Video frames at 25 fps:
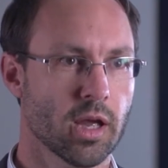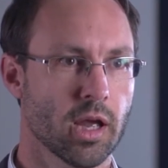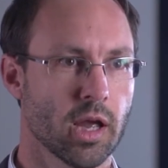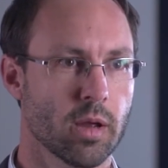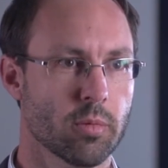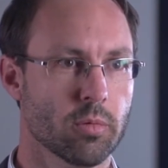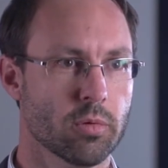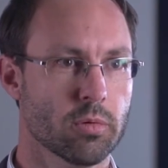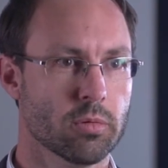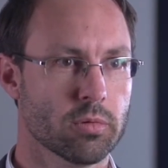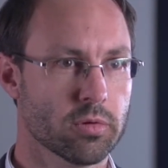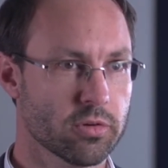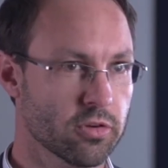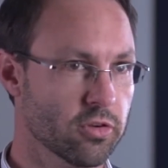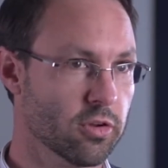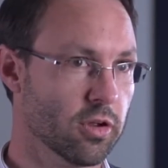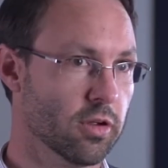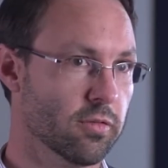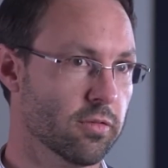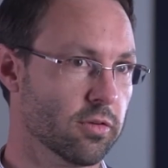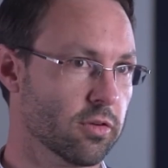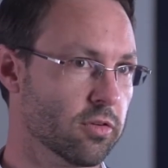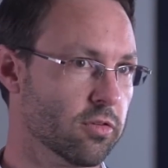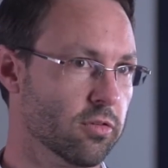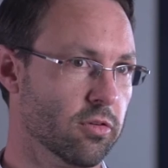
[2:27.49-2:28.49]
and we will
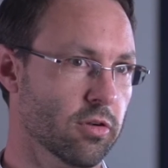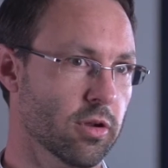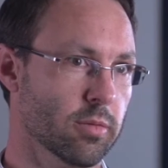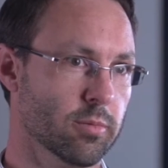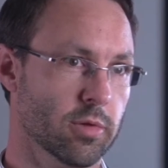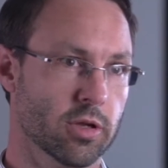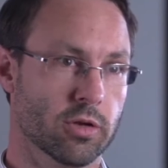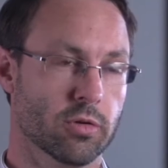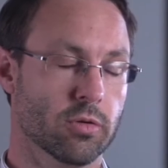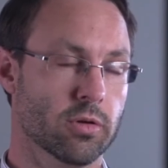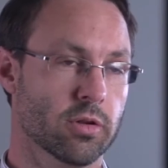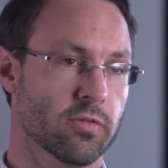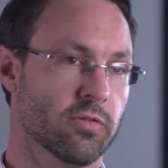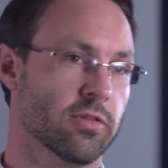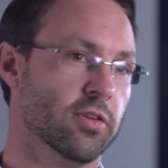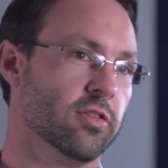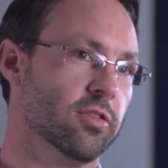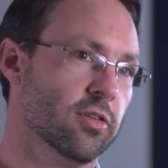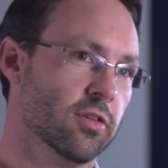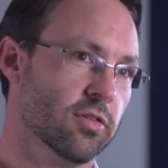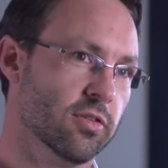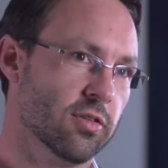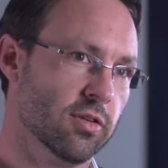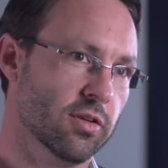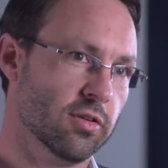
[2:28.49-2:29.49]
achieve extremely good
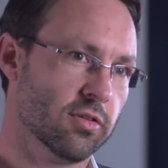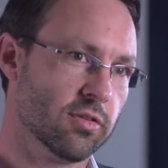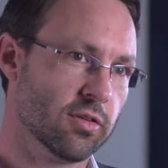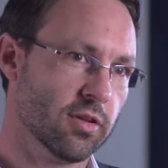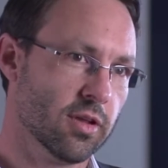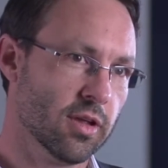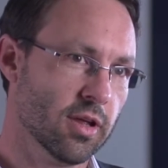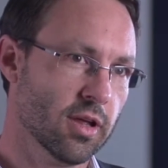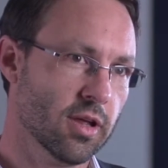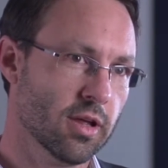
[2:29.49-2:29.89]
efficiencies